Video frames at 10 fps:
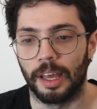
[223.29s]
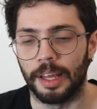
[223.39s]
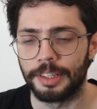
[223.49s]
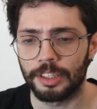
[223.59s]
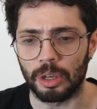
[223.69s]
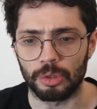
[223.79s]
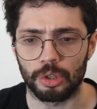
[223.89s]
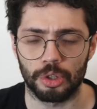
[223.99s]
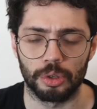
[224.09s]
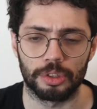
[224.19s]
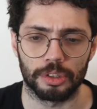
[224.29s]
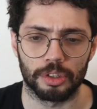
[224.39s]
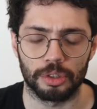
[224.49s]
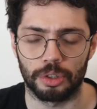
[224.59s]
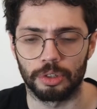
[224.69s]
And this also
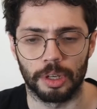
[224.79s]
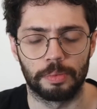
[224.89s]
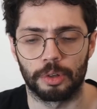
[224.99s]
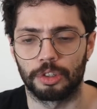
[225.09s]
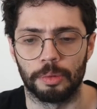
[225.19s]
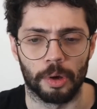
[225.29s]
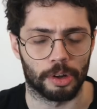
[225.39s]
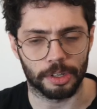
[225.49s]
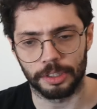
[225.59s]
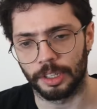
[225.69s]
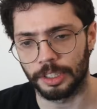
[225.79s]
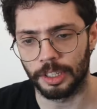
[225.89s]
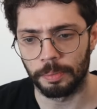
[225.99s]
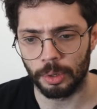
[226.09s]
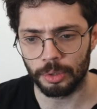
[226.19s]
shows up for some other
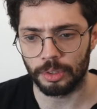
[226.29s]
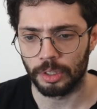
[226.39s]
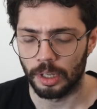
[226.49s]
examples.